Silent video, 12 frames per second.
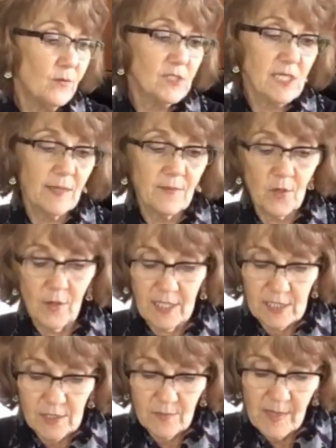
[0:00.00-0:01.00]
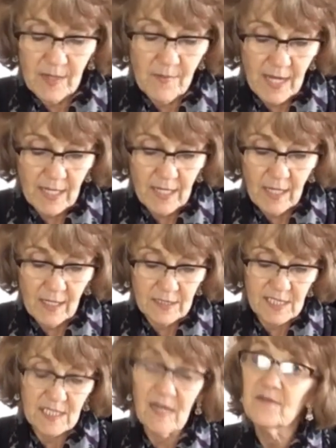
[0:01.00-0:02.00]
which I'm going to be making
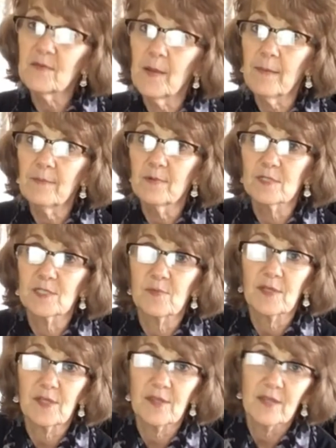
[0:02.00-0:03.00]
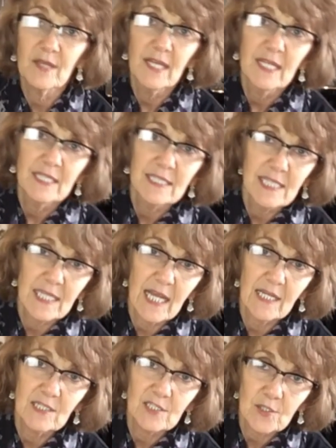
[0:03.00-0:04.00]
stuffed peppers with
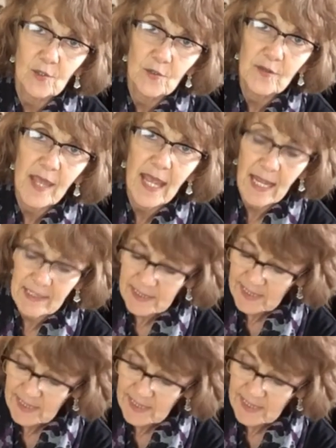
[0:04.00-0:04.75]
today to show you that.